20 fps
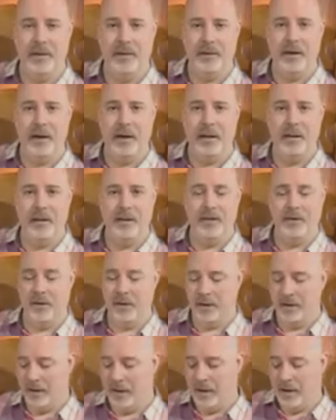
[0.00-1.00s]

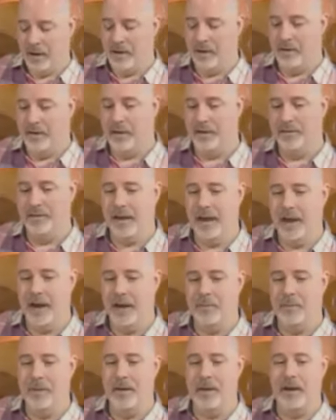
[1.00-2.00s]
Hallelujah. Now, doesn't the
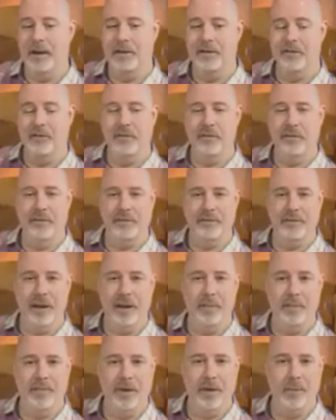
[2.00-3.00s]
enemy kind of do the
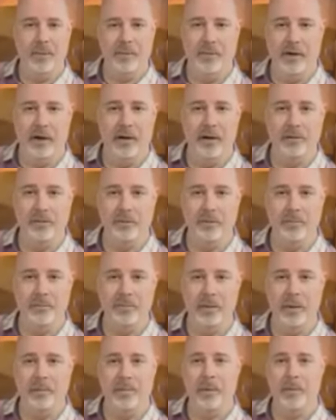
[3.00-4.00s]
same thing with us, with
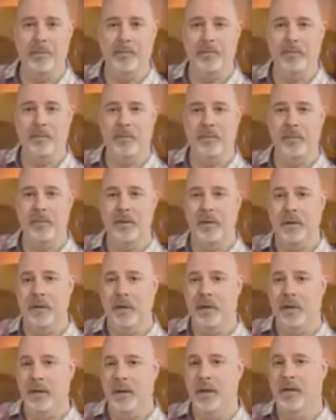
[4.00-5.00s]
people?
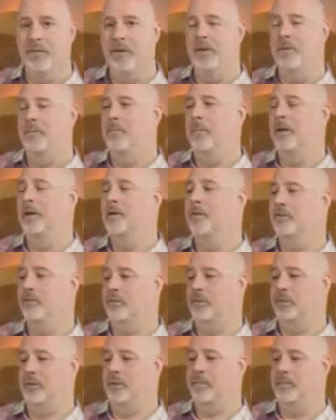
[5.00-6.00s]
Even in
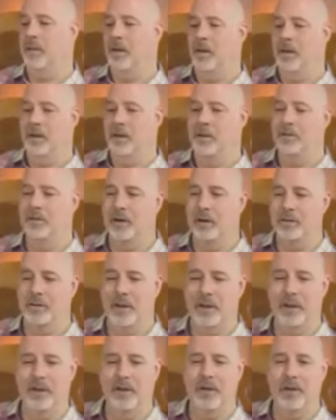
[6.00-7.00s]
ministry, you start
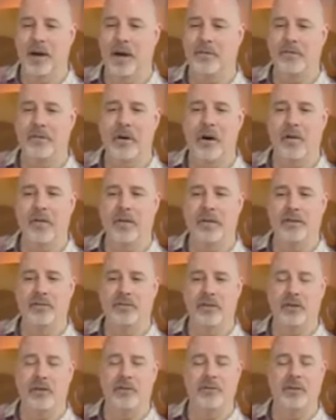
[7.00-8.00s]
thinking, you know, after all these
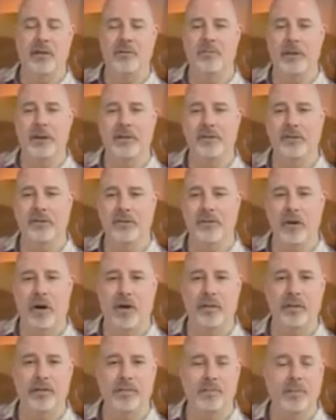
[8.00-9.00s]
years, I've ministered to all
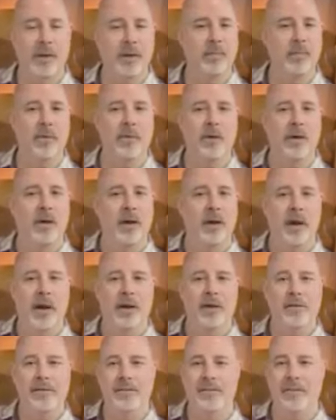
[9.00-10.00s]
these people, and
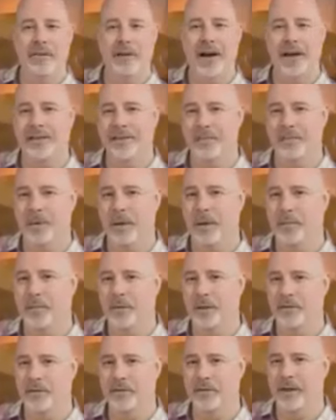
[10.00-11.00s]
you still got some people
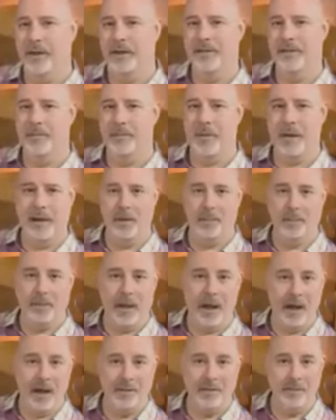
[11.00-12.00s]
that just like to make up
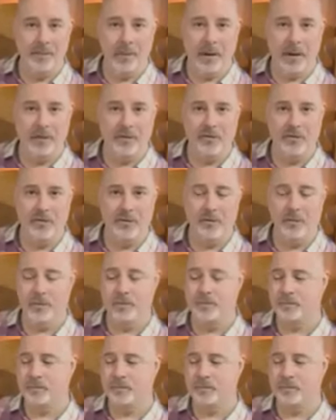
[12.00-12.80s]
lies about you.